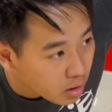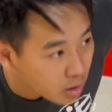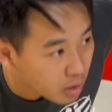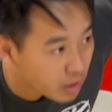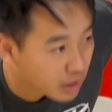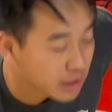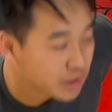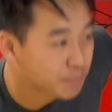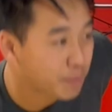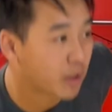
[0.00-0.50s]

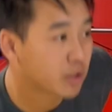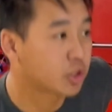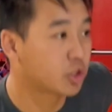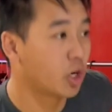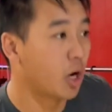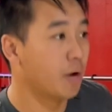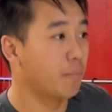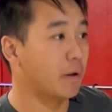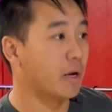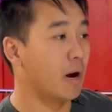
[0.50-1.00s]
this ball's
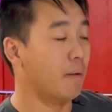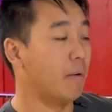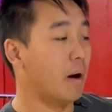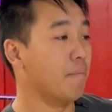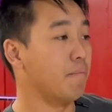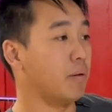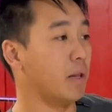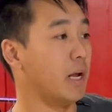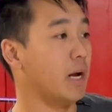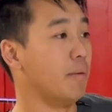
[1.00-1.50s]
starting to become
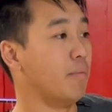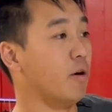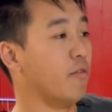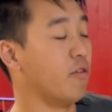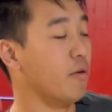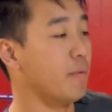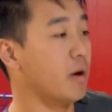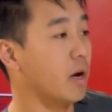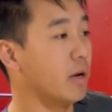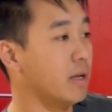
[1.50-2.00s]
unplayable for
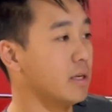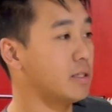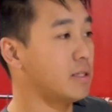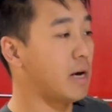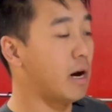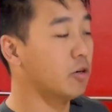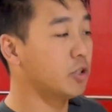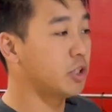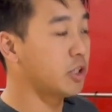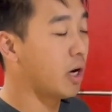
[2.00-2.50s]
me on this
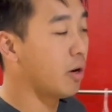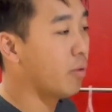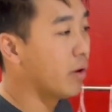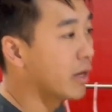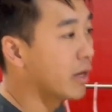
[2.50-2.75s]
house shot when